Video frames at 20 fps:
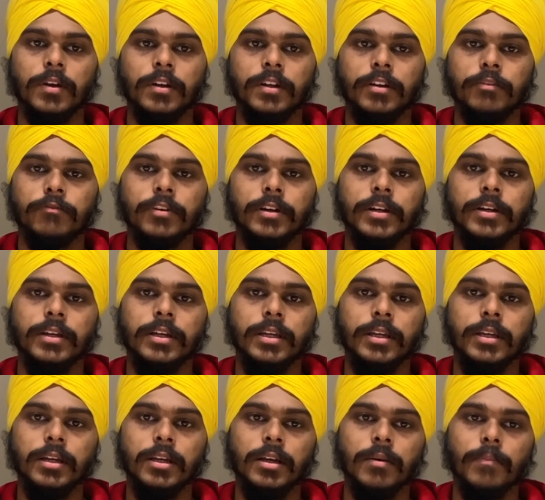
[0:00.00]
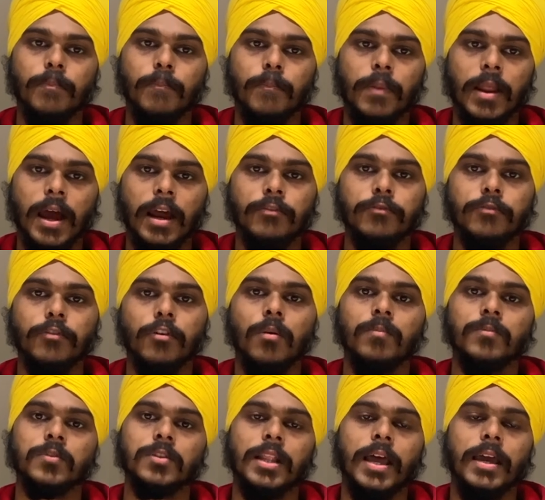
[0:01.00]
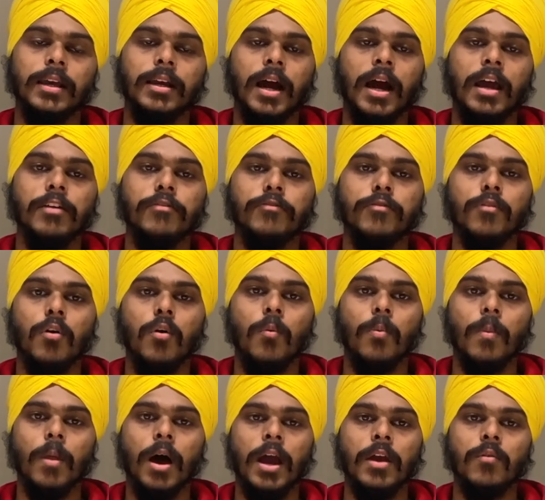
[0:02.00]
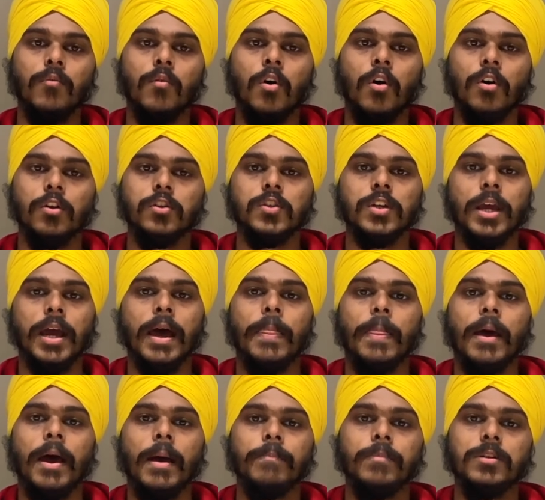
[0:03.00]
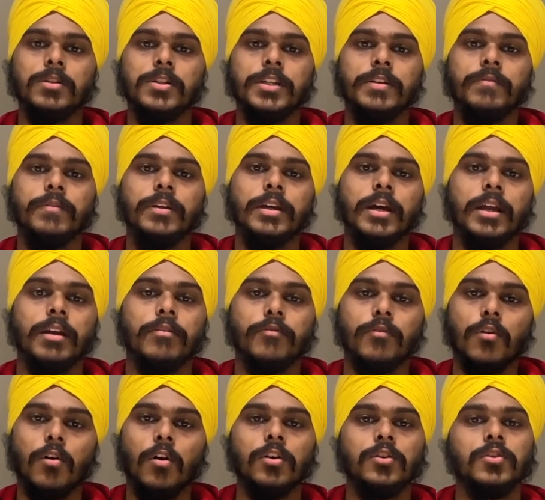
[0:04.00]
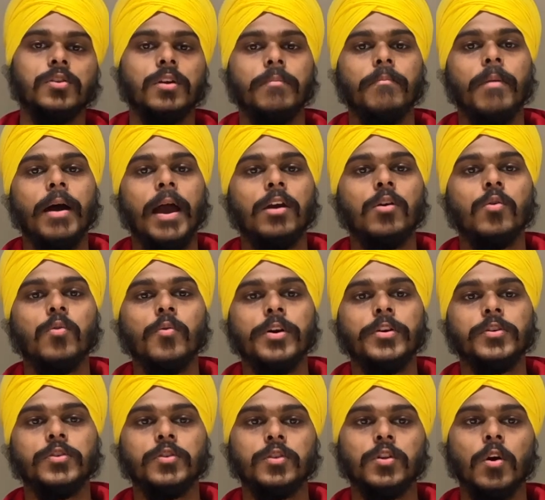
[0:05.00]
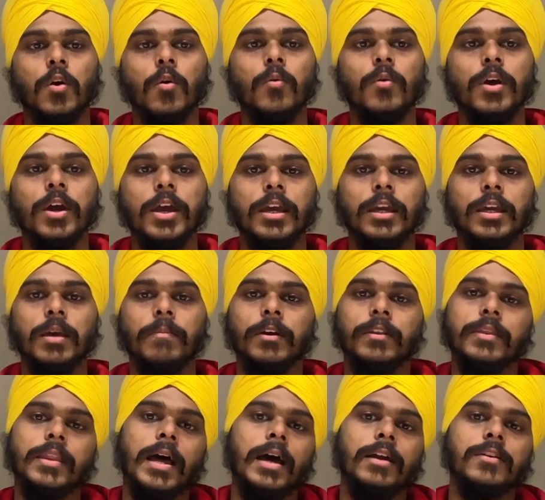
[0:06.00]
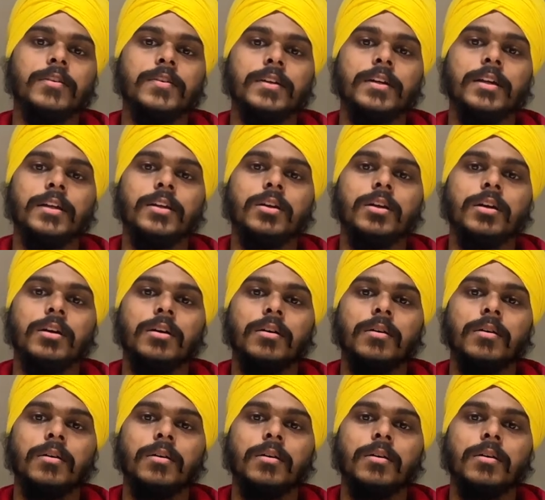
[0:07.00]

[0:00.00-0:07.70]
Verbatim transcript: their different platforms like iPhone, iWatch, and Apple TV, and of course on macOS. So keeping that in